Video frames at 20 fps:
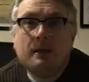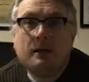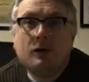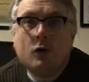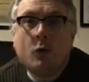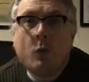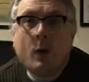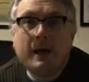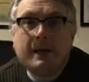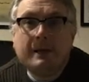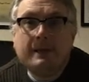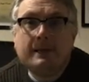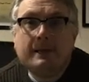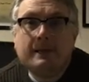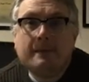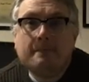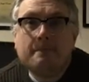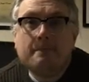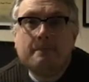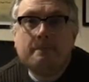quite
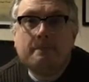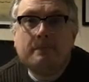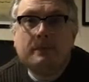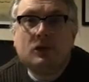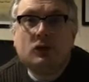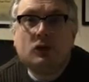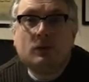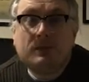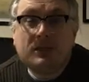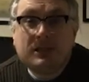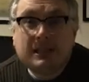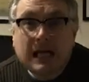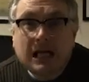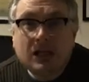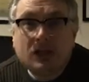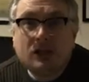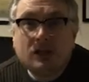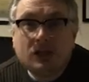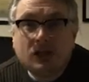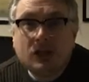
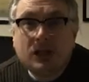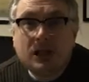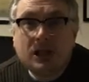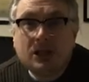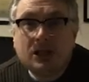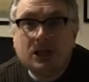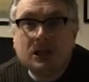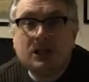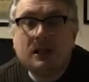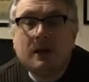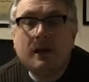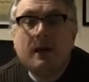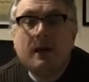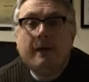substantial changes